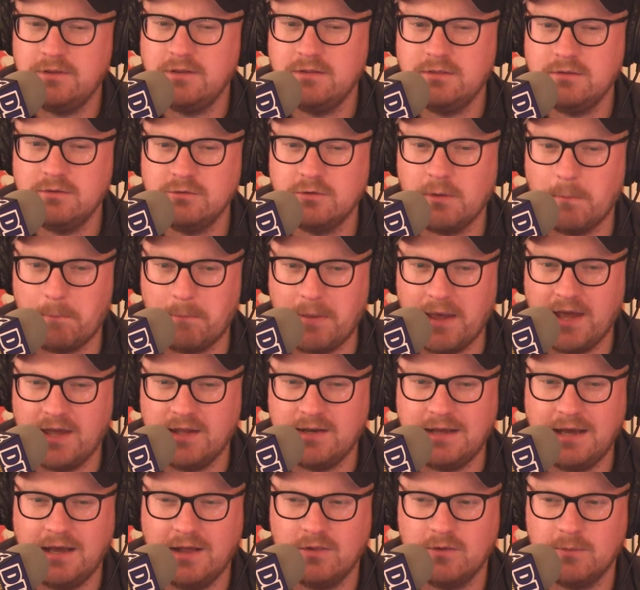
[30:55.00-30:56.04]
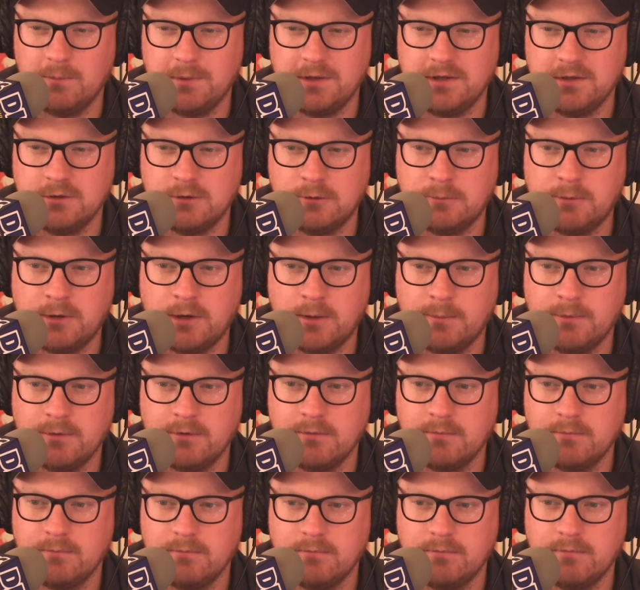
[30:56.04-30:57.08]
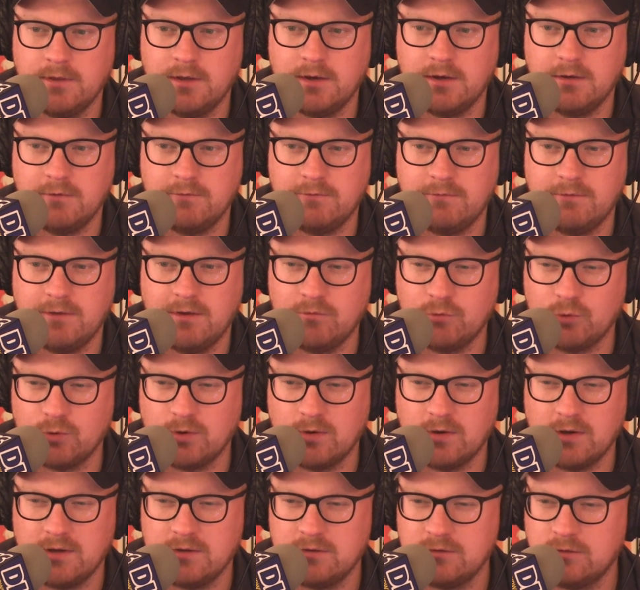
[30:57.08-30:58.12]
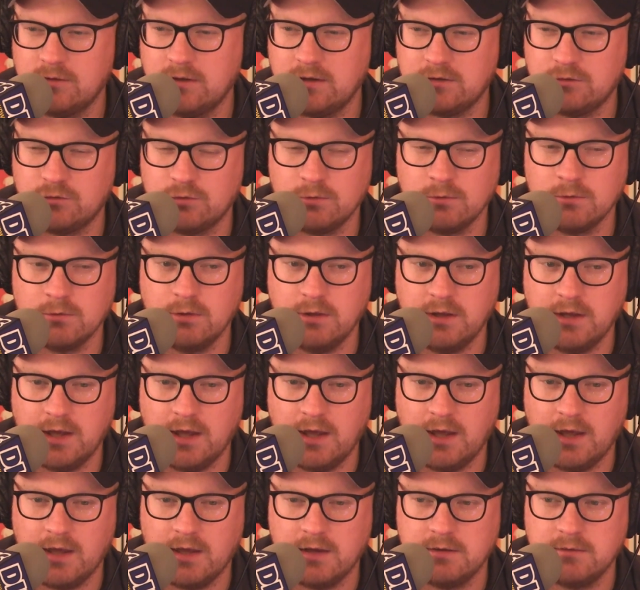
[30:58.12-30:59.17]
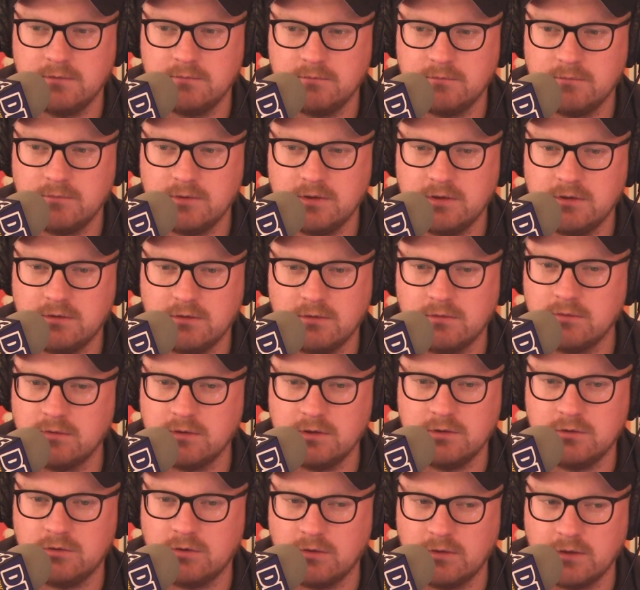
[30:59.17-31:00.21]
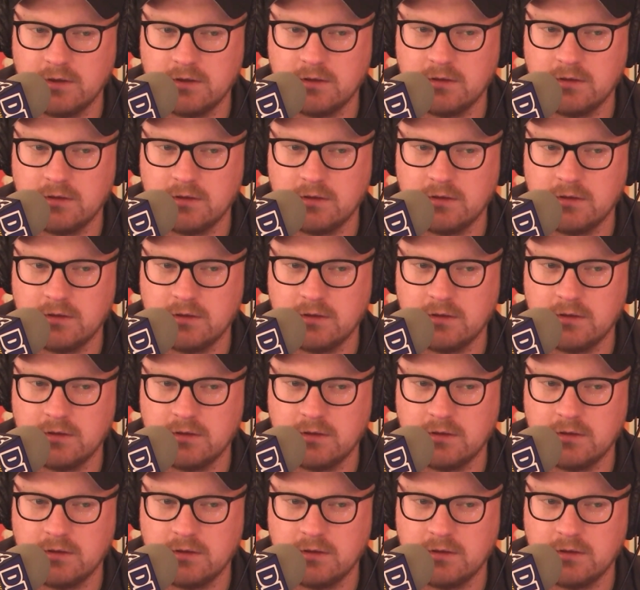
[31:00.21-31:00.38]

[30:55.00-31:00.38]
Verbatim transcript: think there's a bad jalapeno popper that I've ever like I truly like had. You don't haven't you don't